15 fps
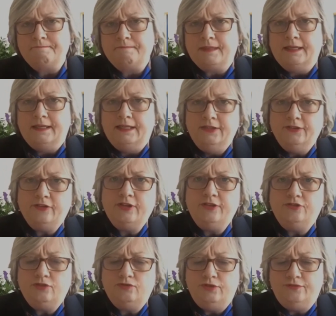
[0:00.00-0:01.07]
Is this
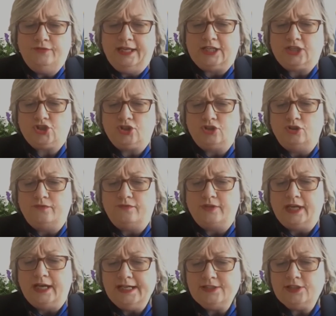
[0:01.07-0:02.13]
a reflection of the
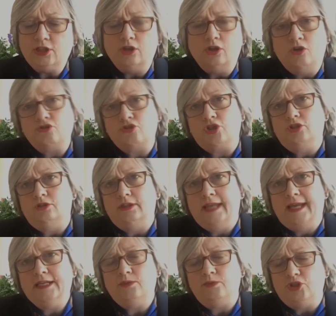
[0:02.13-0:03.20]
ideological
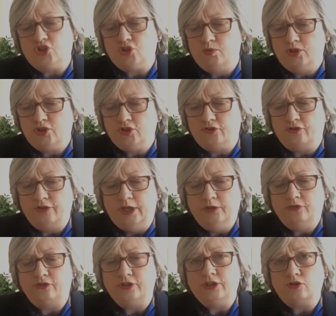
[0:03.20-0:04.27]
language which is now
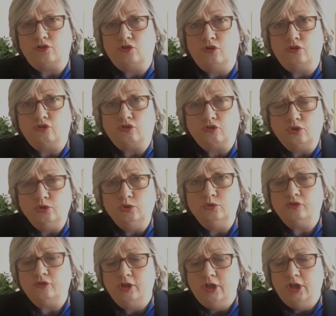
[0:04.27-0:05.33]
seen across schools,
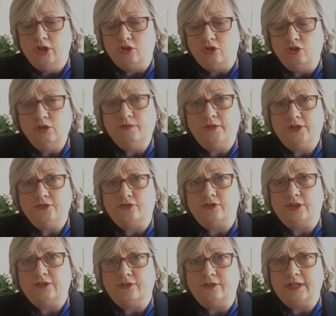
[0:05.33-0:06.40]

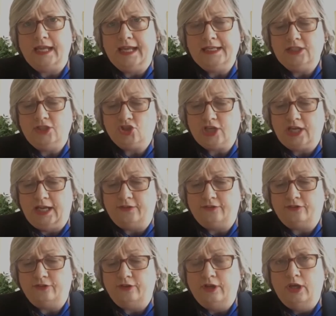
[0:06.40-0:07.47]
universities and the
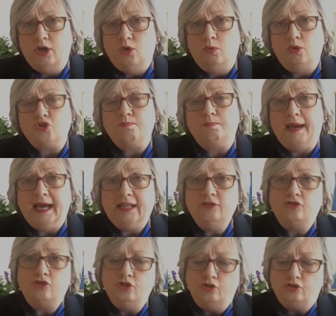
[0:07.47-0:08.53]
NHS, which bans
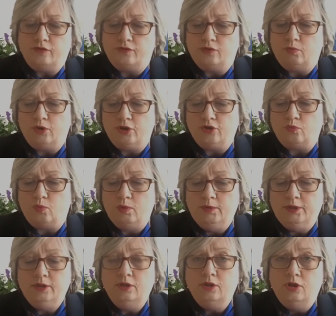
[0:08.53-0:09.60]
use of the word
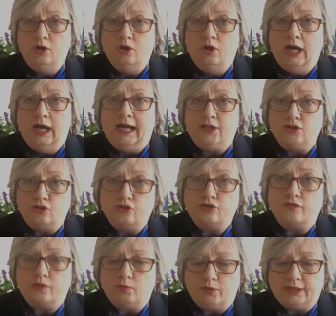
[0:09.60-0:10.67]
women and use of
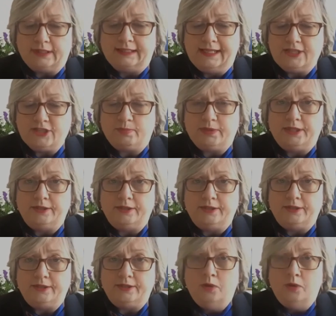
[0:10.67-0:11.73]
the word lesbian?
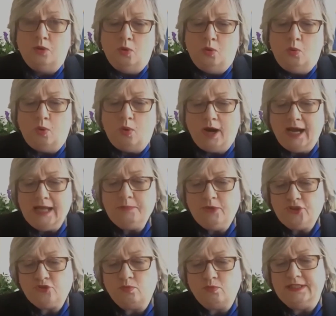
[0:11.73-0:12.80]
Why
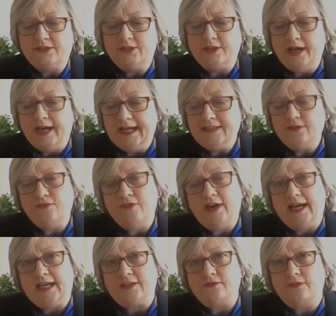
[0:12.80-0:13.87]
must we deny the
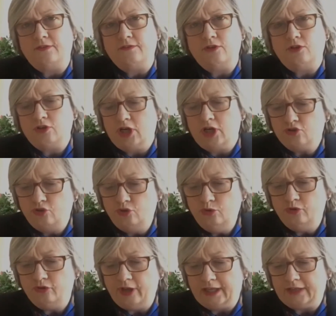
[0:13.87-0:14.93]
fact that there are two
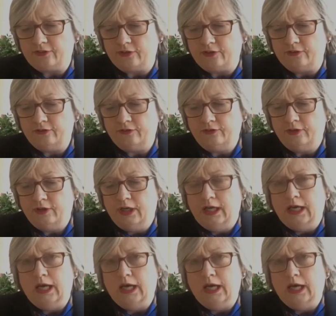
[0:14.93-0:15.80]
sexes, and